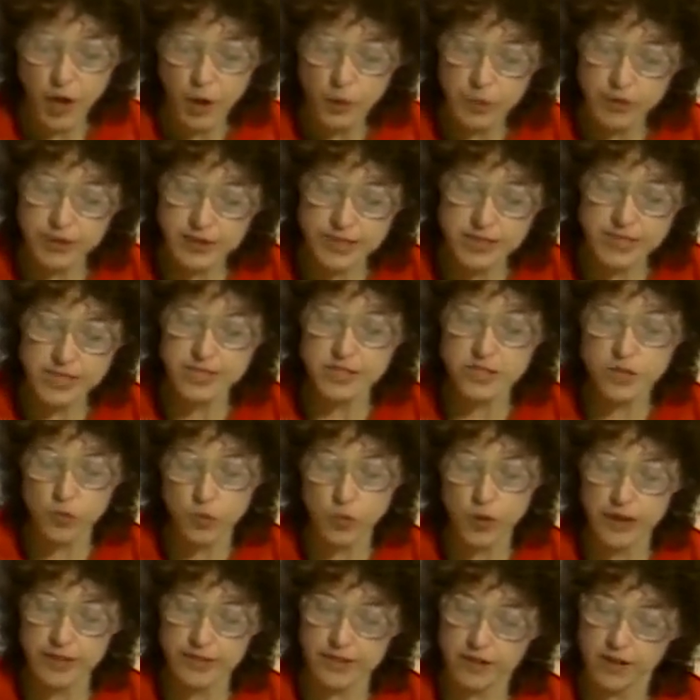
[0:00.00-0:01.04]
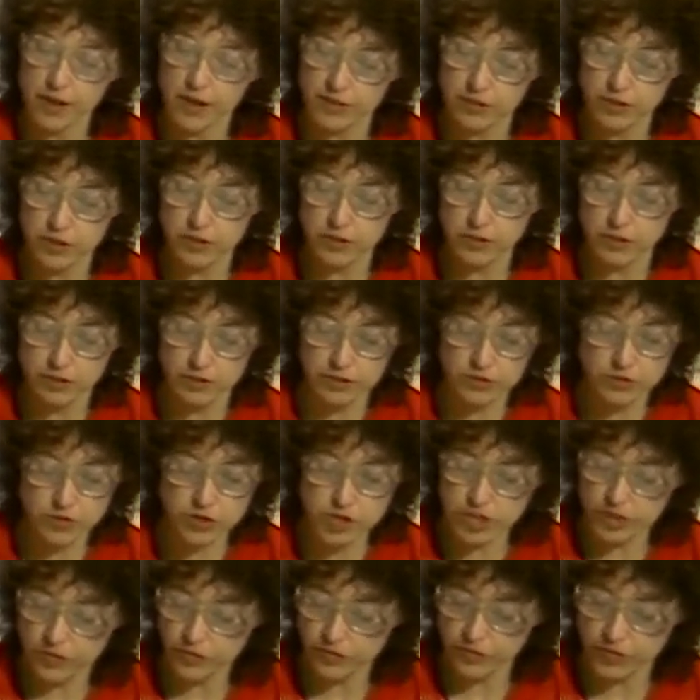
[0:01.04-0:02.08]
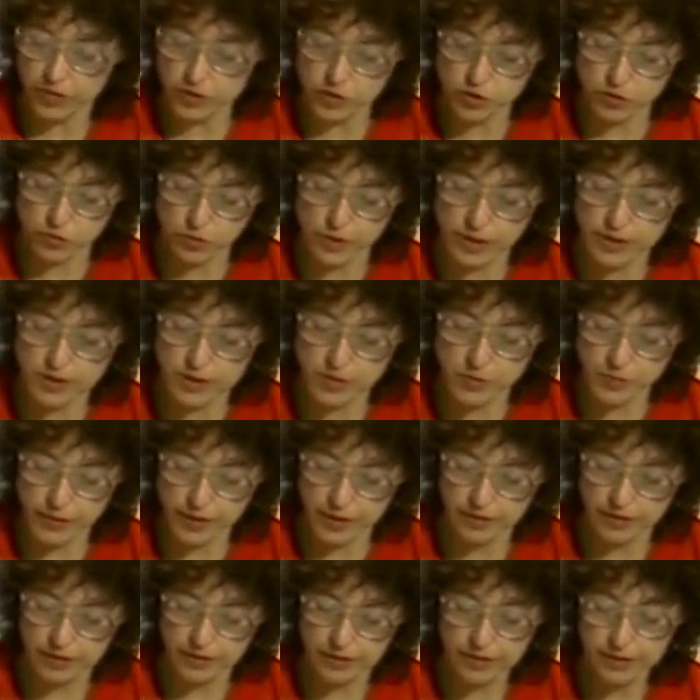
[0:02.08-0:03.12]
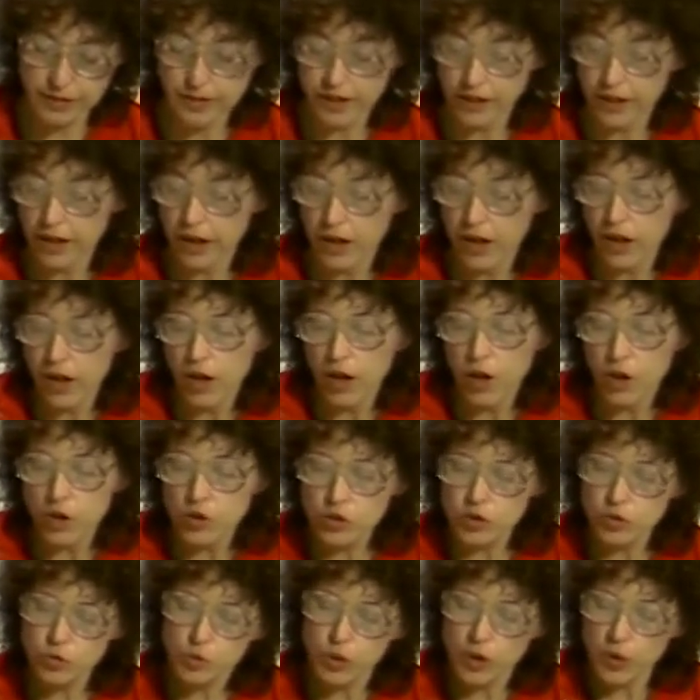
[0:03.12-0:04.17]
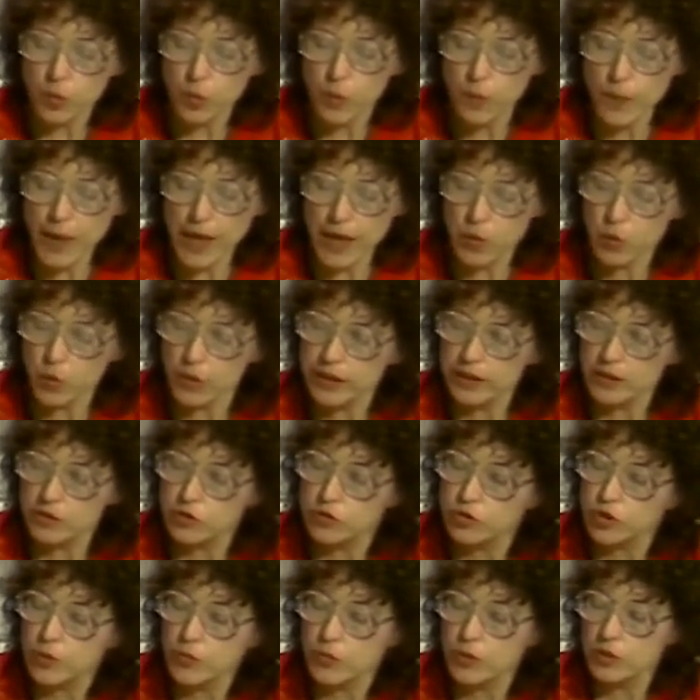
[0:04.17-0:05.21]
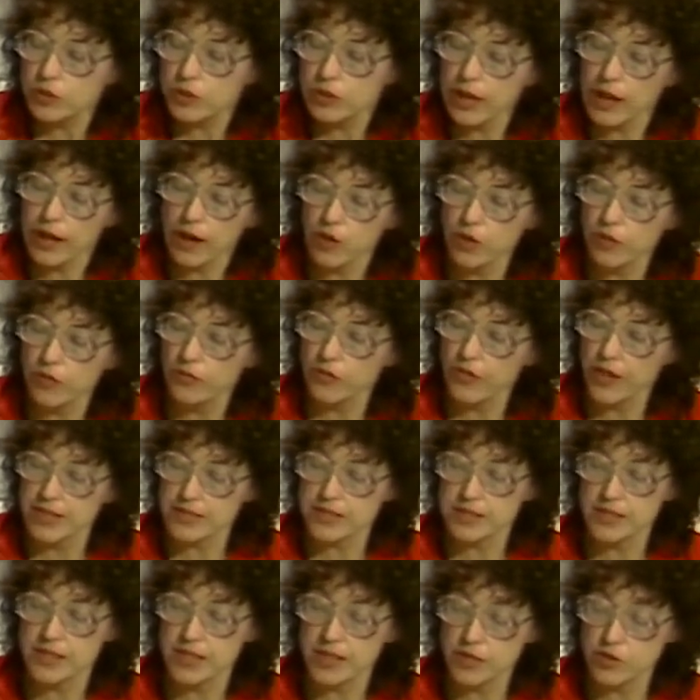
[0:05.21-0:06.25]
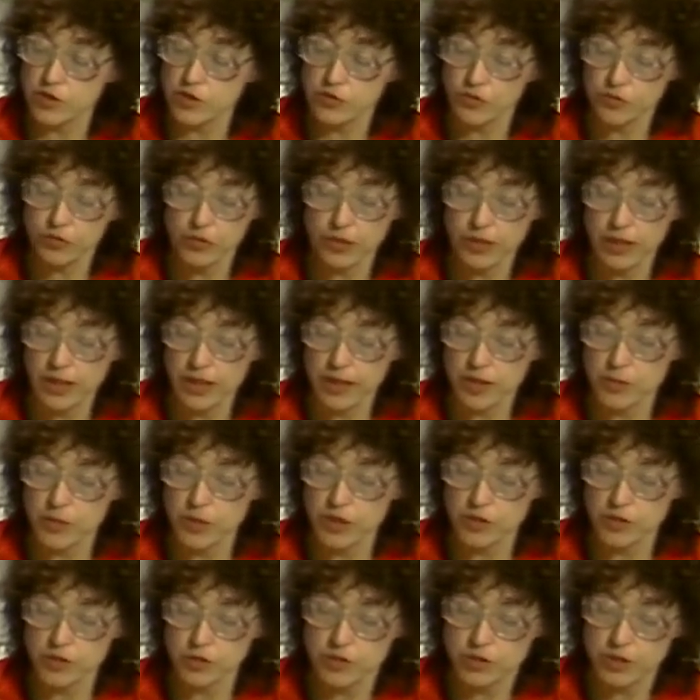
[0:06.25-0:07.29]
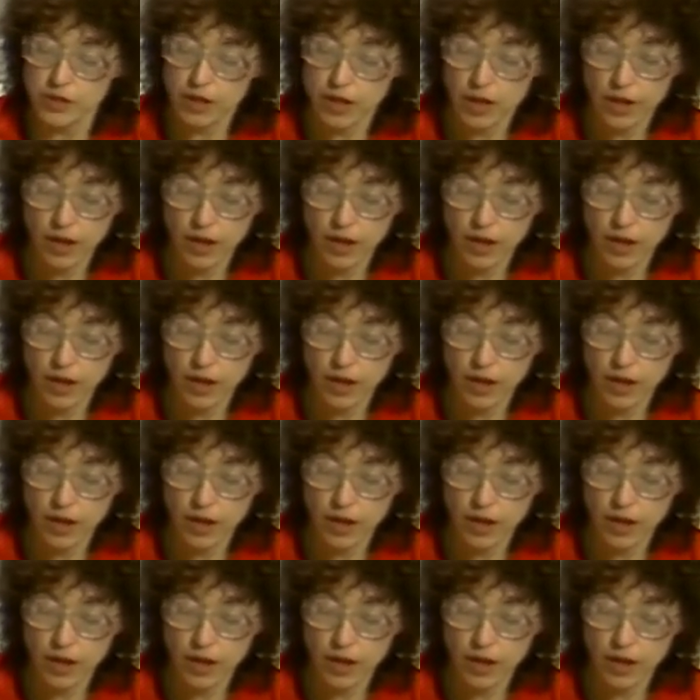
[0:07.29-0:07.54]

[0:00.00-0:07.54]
But this is the way the author, Gene Fisher, writes about it. To what may we attribute our fascination for the image?